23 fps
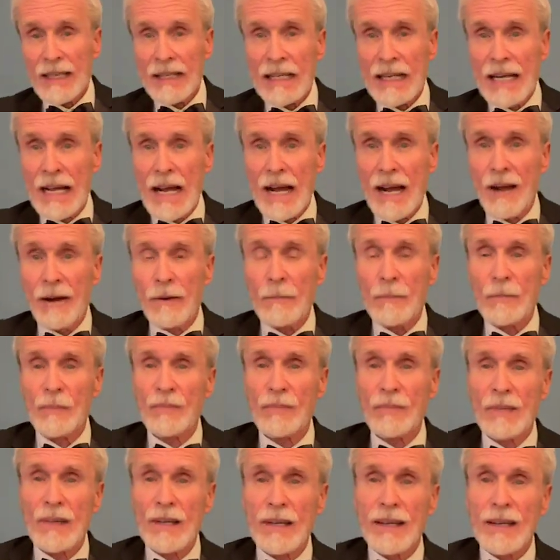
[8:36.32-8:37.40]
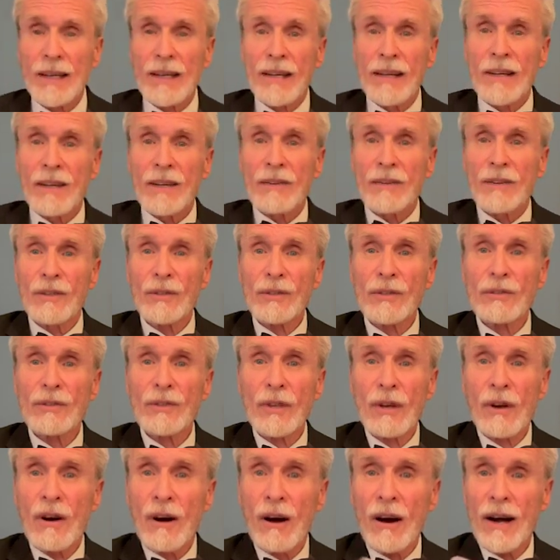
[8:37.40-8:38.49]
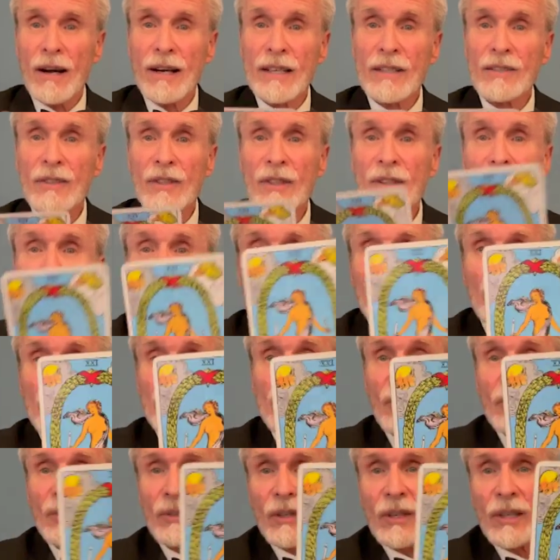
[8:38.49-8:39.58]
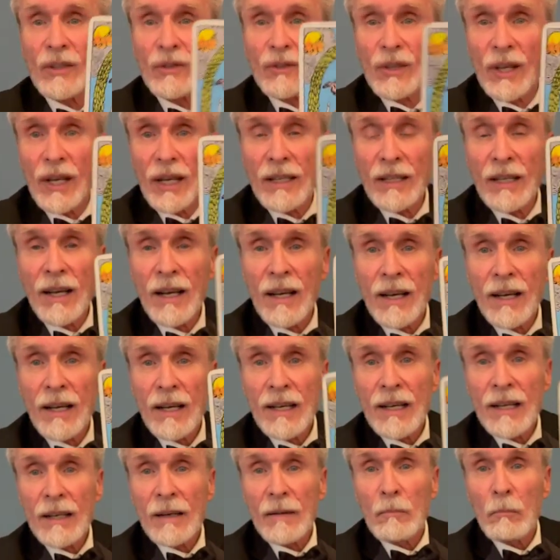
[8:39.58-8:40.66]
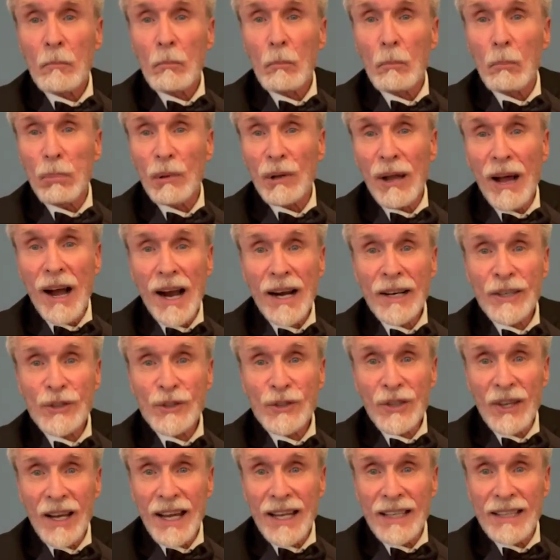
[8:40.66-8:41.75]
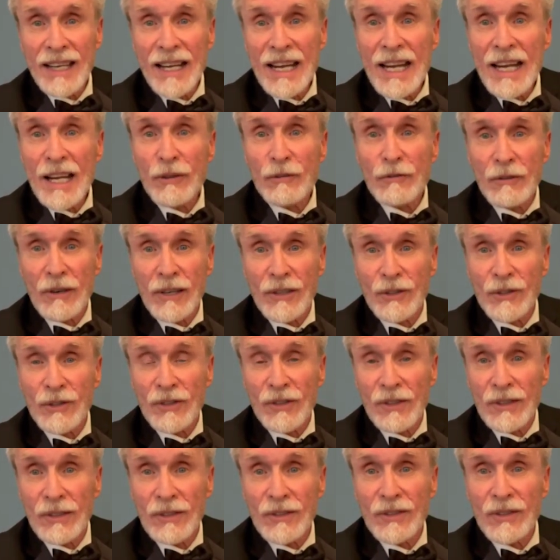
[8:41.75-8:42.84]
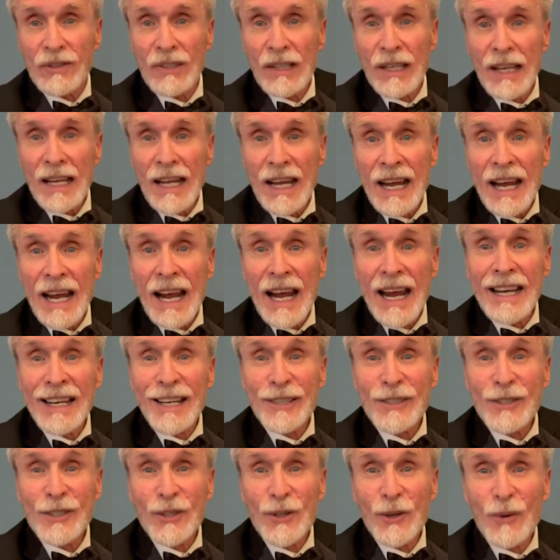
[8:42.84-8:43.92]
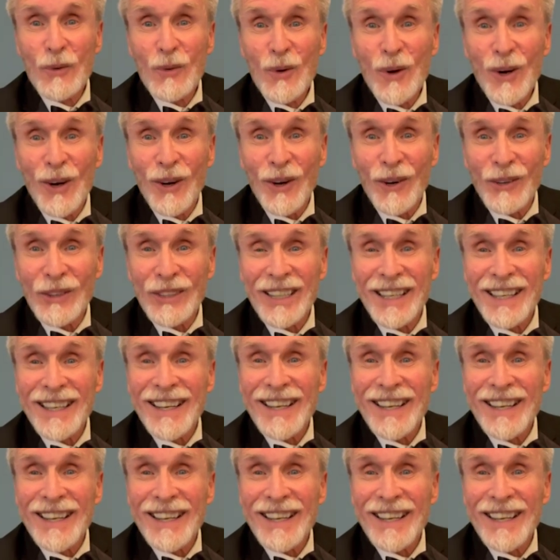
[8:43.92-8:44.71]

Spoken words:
Now, this is the card. Its position is in blocks and hindrances, and it's the World.